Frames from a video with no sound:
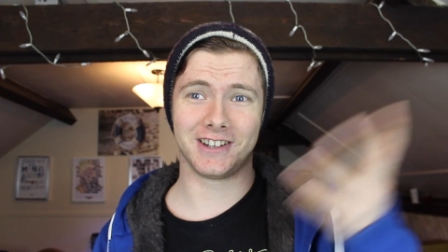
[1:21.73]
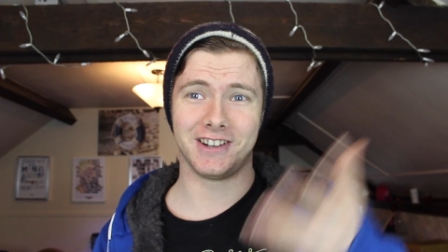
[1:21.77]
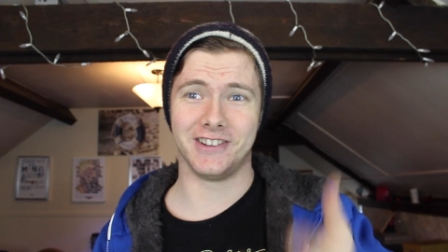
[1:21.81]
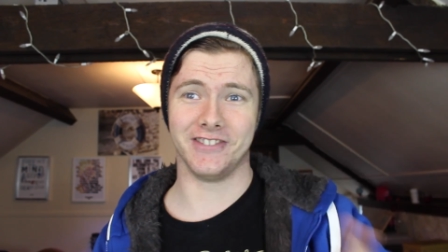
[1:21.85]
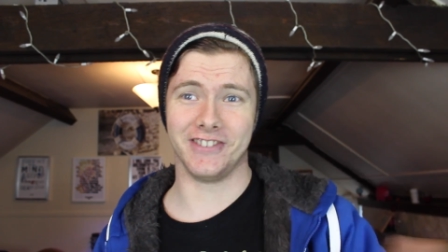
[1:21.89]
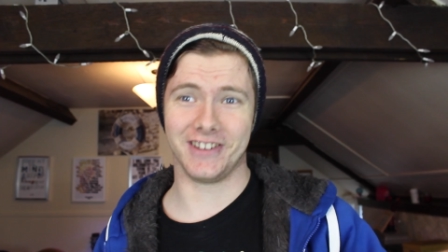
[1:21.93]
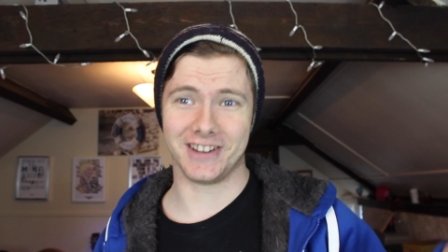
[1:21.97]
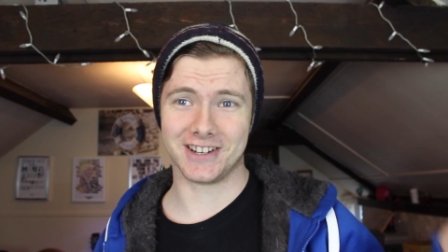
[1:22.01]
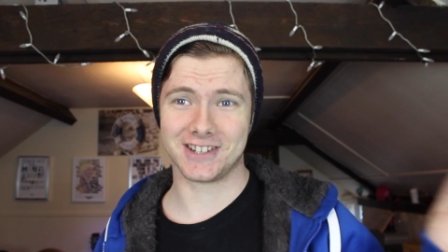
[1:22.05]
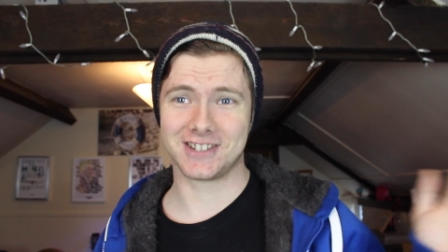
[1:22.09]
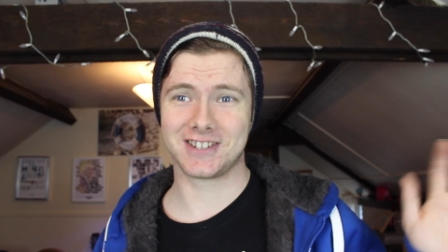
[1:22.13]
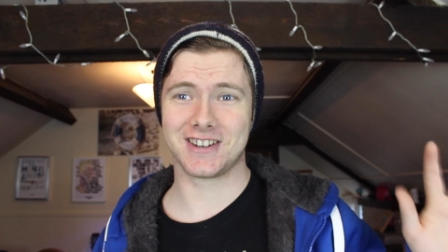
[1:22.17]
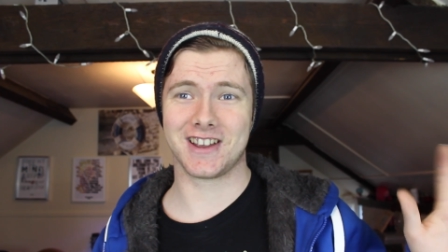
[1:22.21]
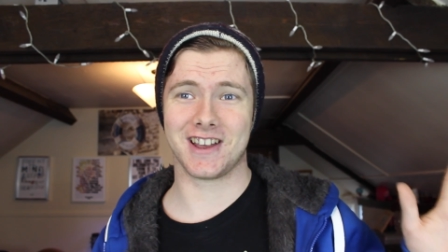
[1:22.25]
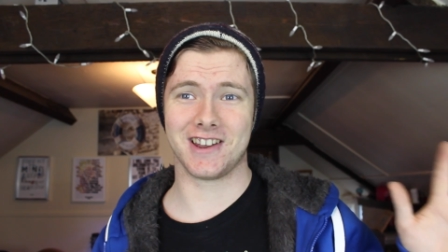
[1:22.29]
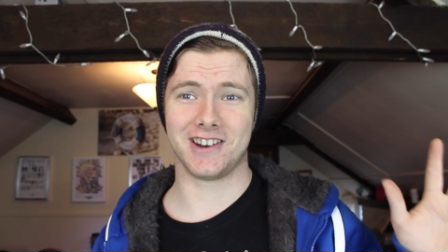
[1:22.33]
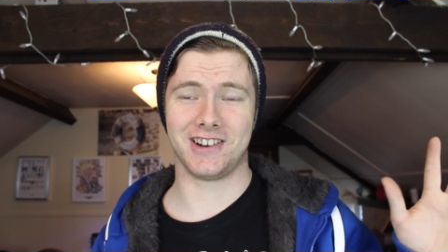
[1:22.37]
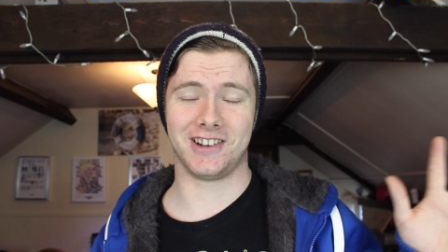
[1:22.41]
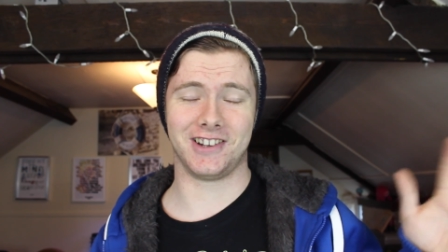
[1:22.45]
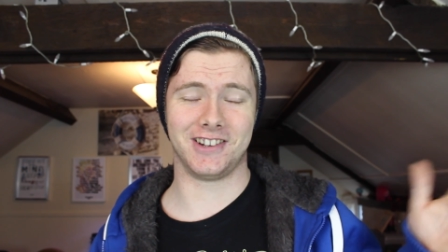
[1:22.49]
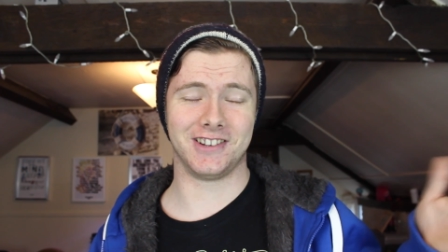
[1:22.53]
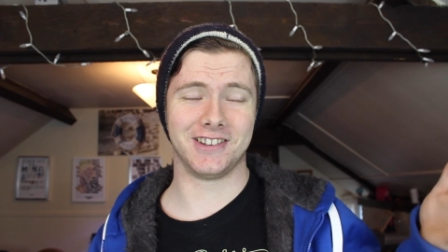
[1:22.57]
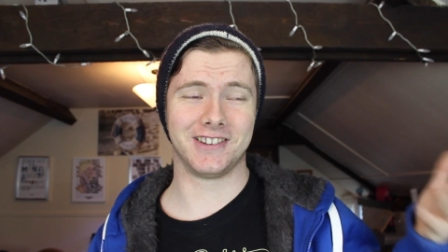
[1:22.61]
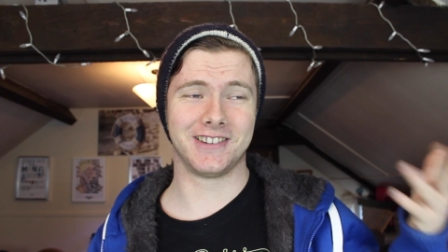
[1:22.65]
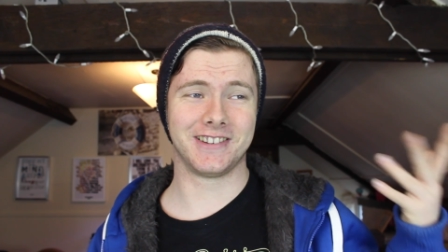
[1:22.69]
on this
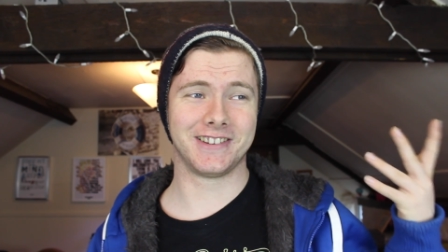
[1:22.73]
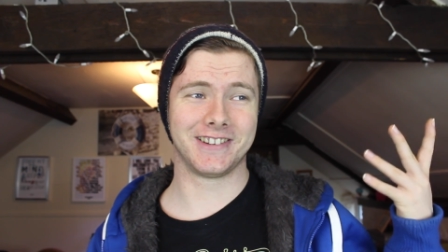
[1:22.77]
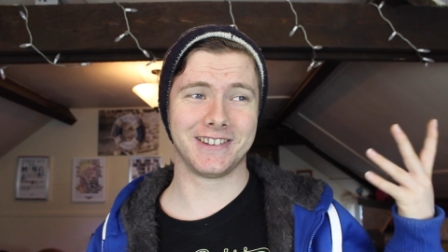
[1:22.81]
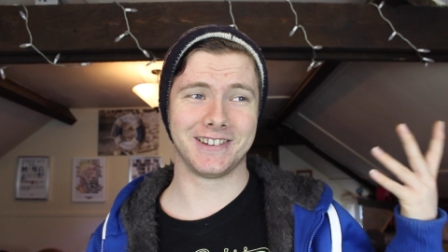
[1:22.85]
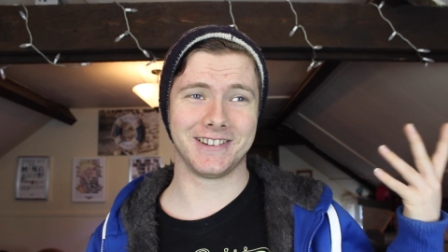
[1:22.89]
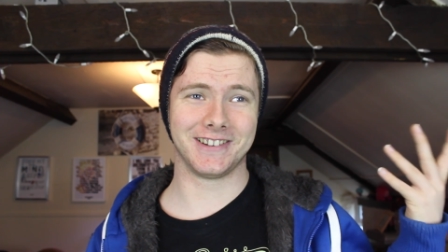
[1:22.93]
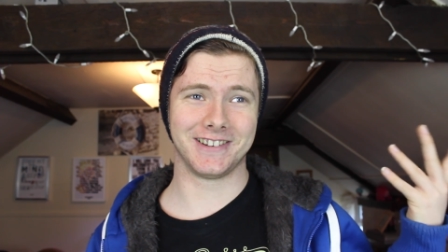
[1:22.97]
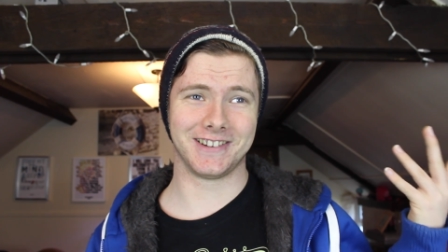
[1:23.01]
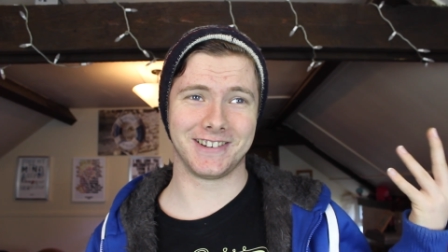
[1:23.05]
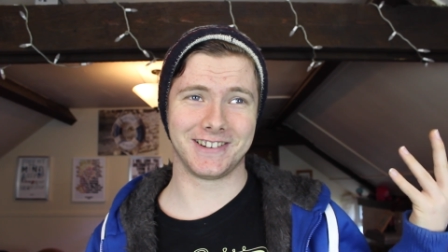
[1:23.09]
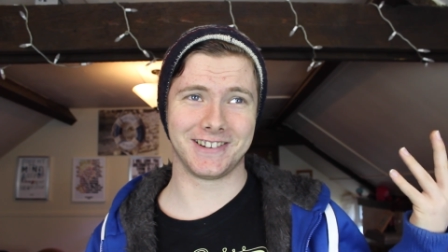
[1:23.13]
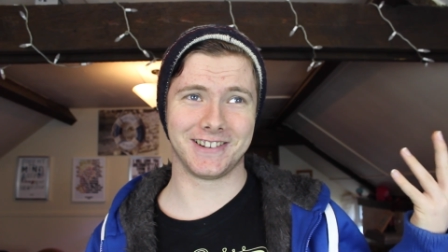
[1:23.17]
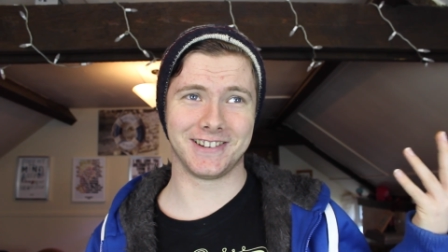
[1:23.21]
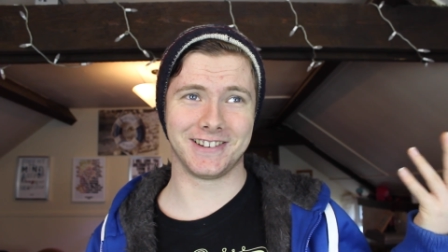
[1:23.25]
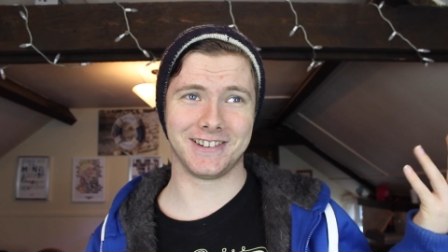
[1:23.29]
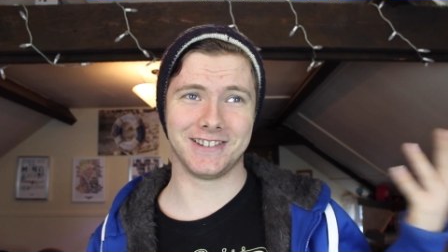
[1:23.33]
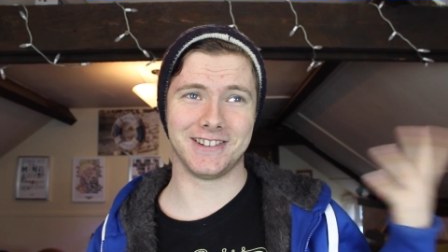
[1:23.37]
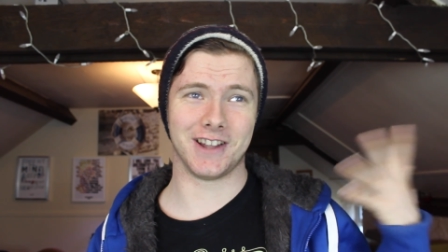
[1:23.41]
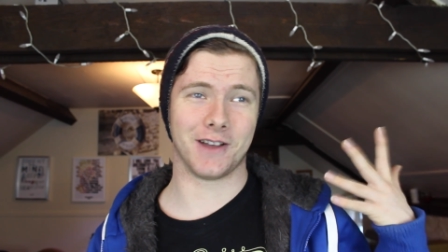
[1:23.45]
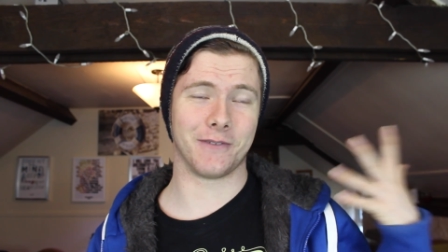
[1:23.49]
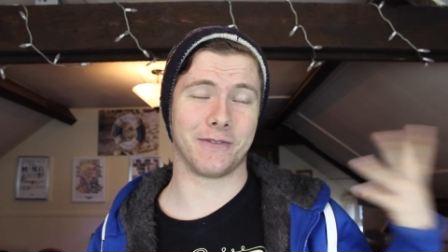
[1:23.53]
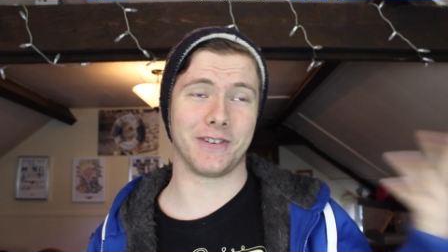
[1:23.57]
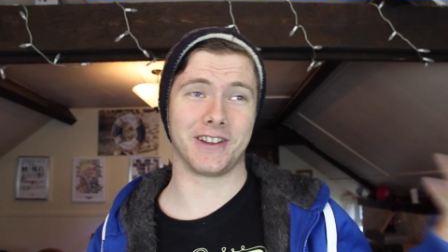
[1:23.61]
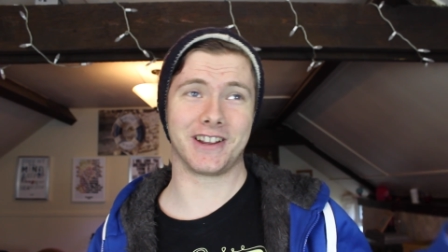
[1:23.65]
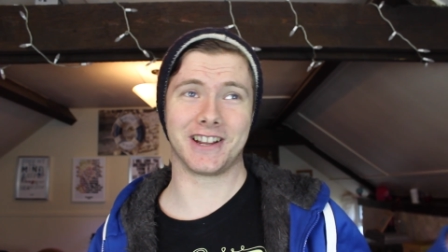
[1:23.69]
channel
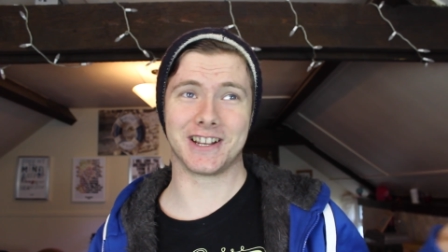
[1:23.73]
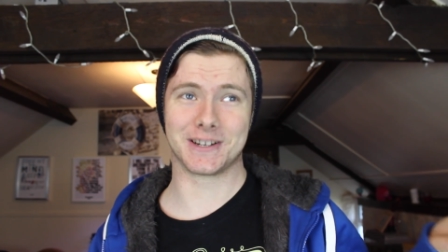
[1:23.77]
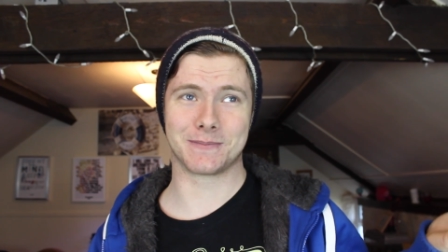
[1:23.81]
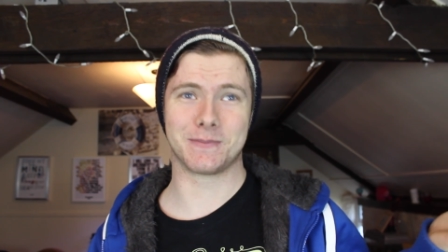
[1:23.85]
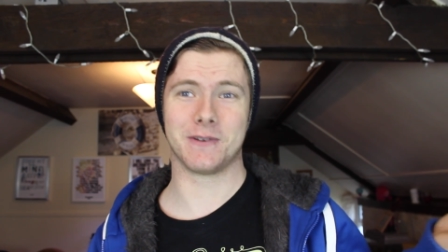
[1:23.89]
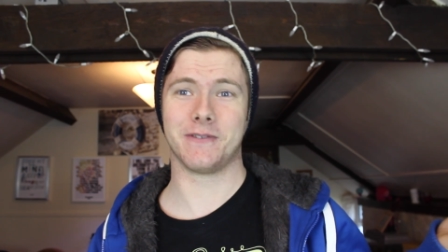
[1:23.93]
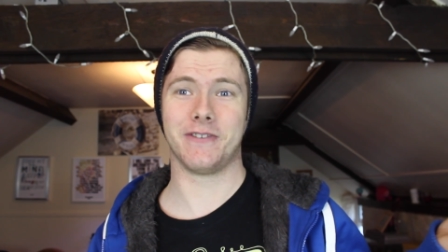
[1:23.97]
nothing is